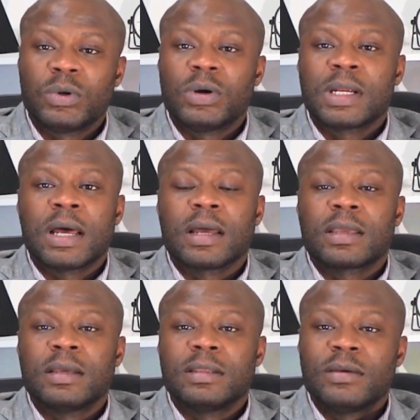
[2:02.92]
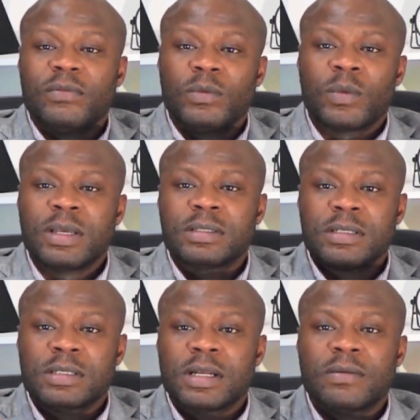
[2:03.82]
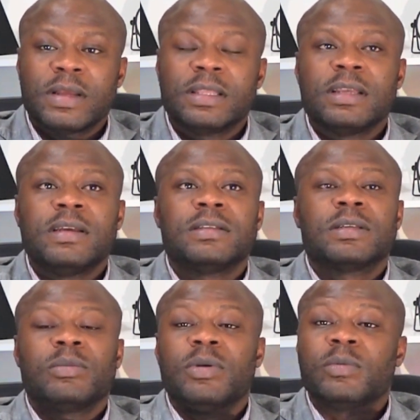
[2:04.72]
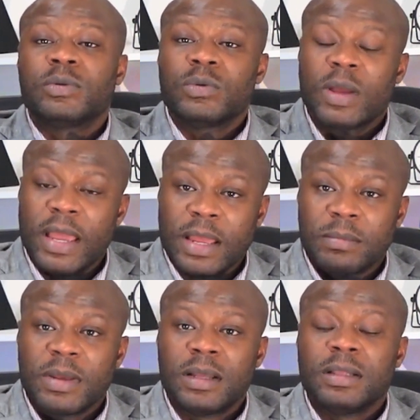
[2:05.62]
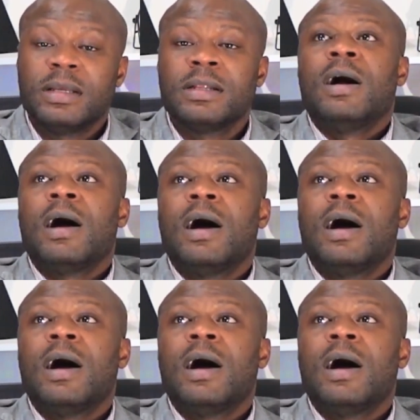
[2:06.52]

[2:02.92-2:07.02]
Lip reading: door knocking, different ways to generate leads, some people do hand mailing,